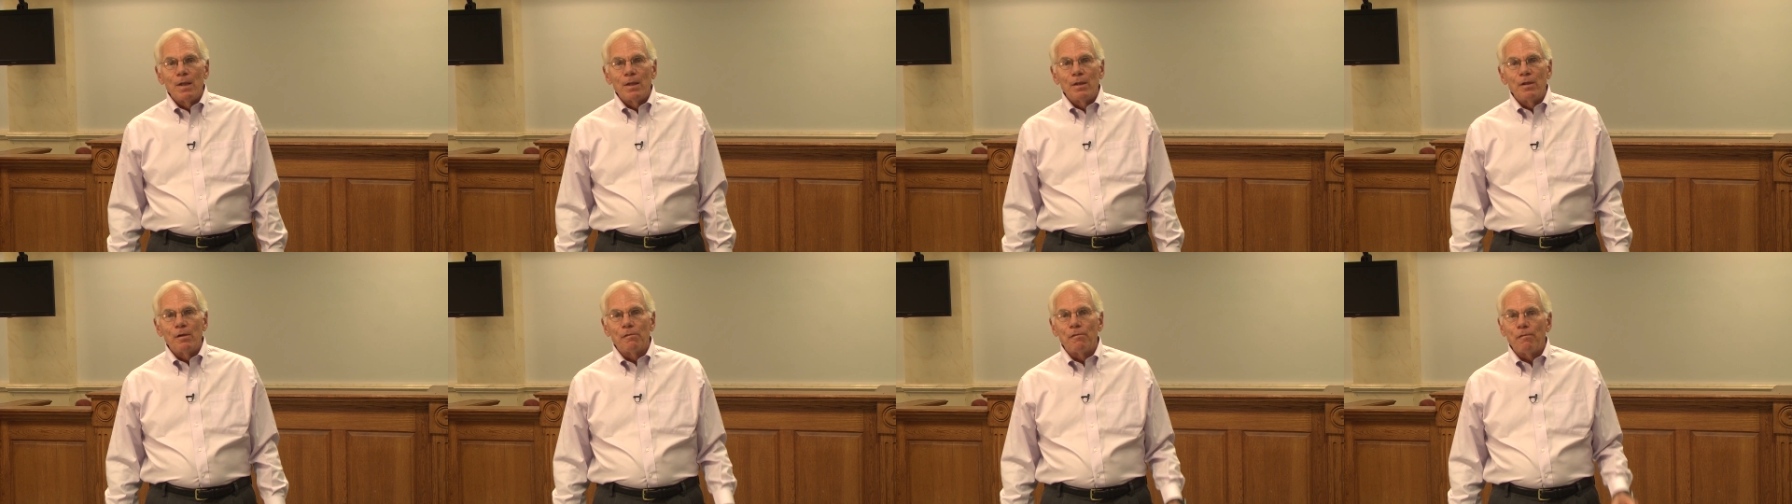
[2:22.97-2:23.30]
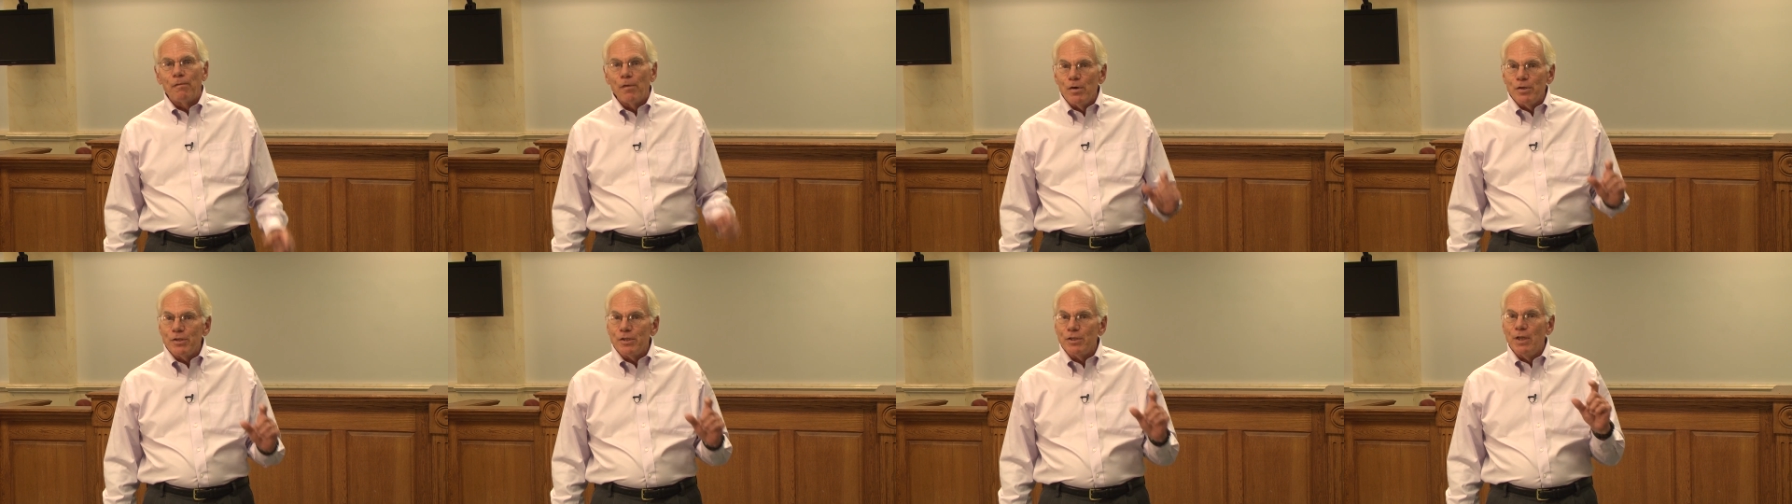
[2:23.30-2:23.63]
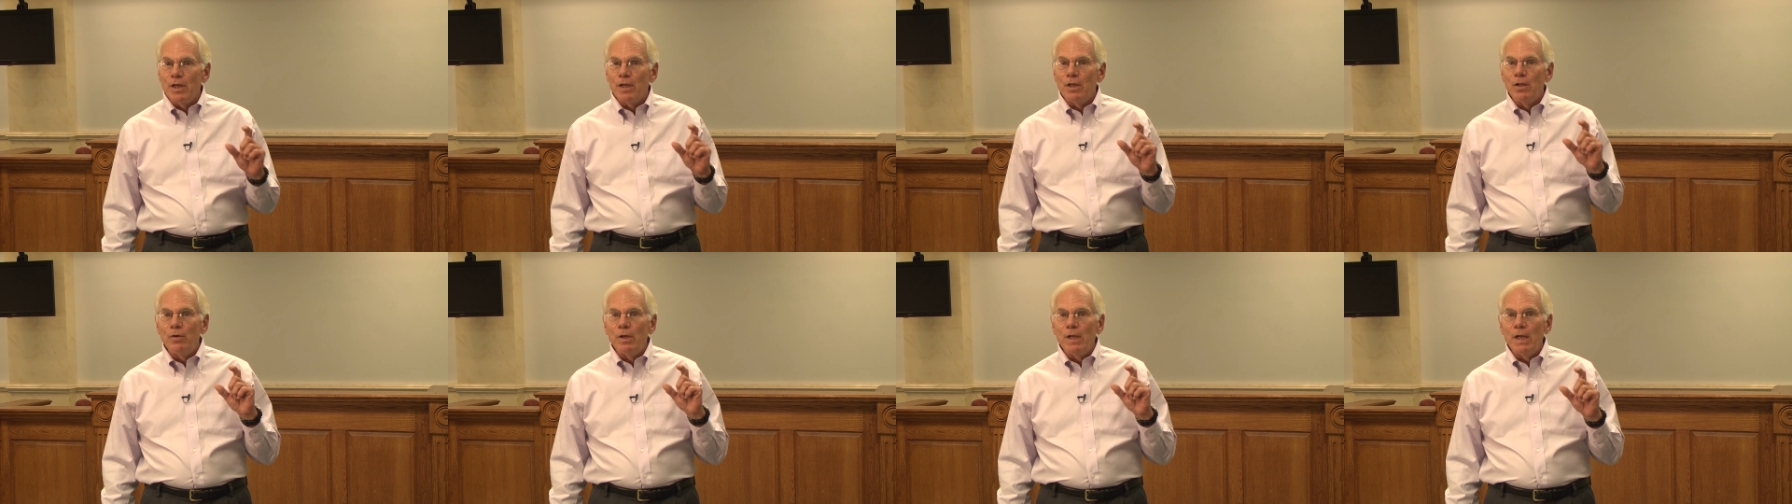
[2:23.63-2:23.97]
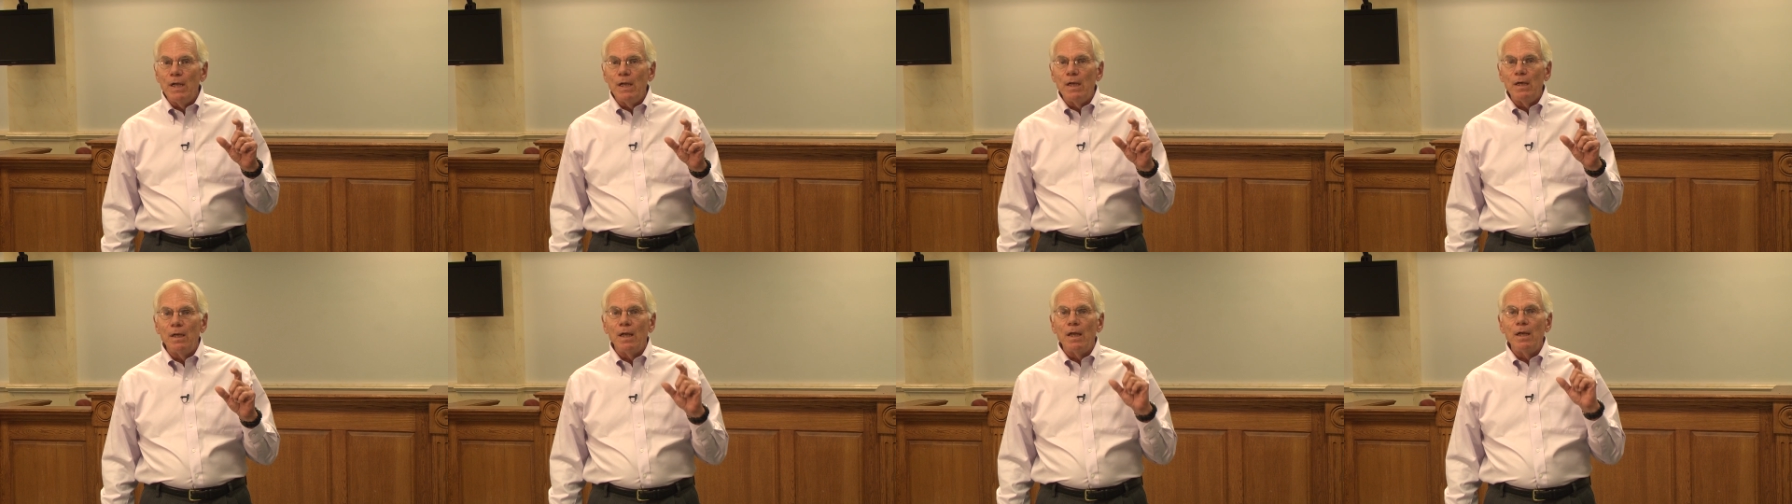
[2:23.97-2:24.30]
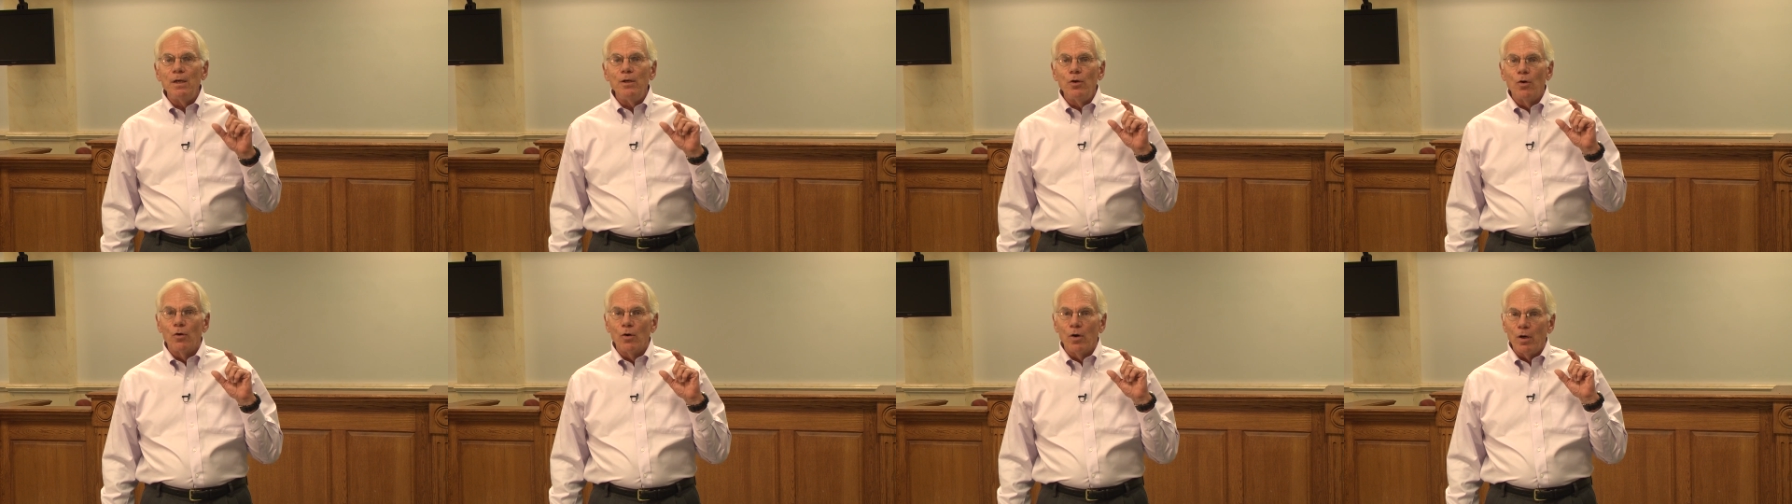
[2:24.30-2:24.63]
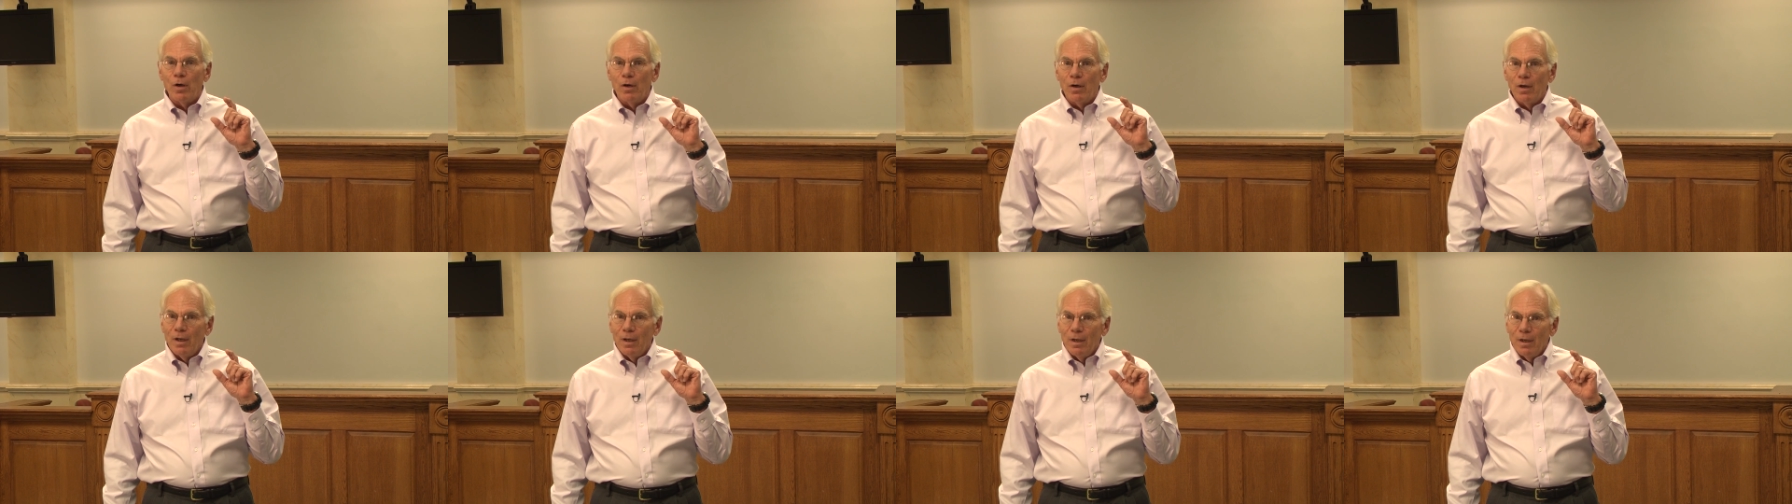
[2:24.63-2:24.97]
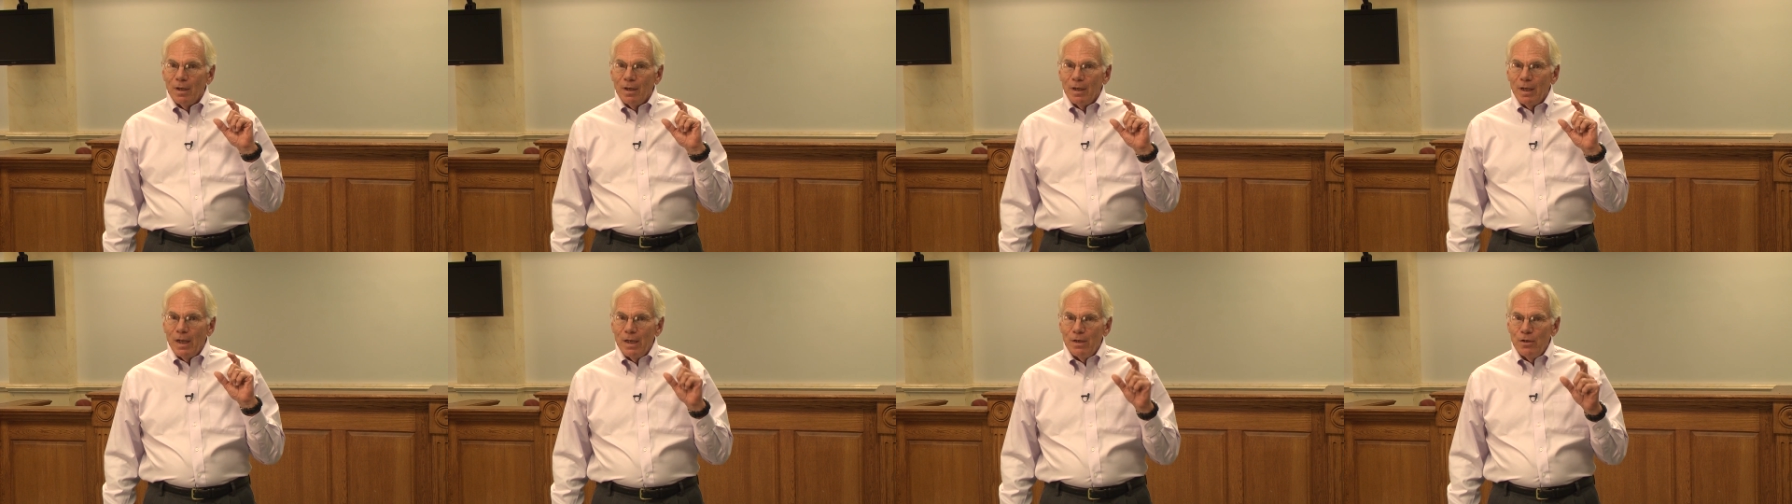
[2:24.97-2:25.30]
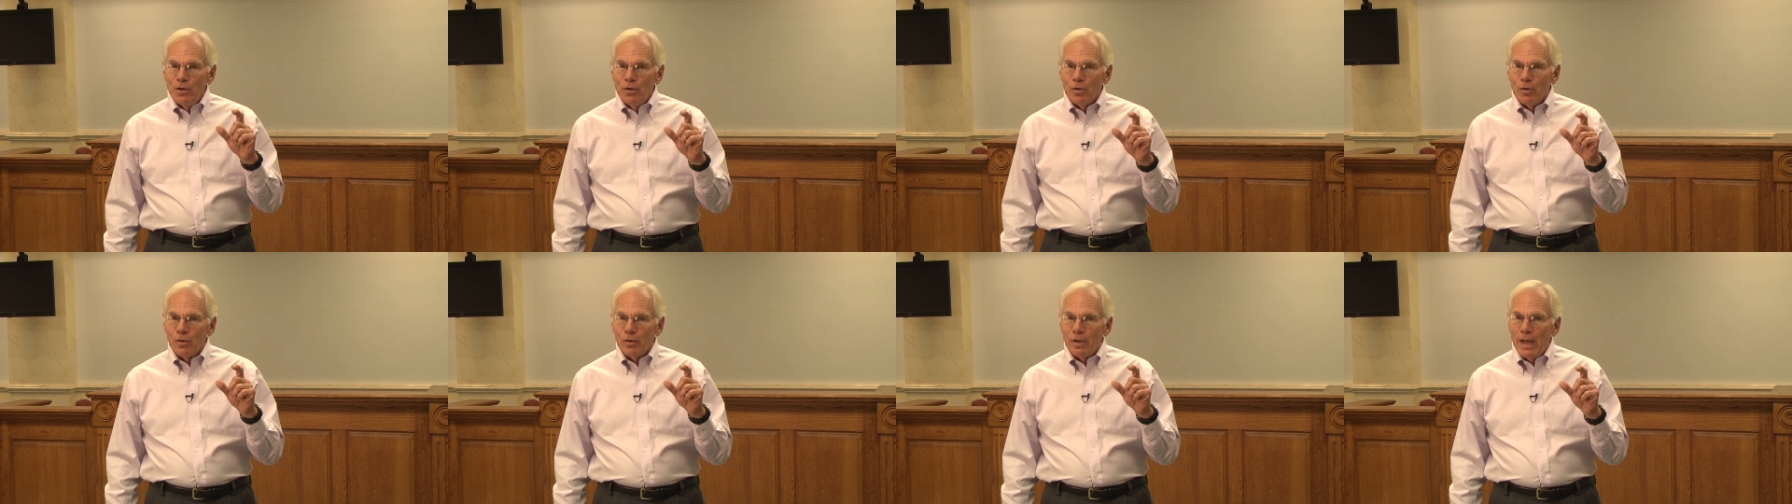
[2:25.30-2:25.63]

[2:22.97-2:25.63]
The first thing you need in your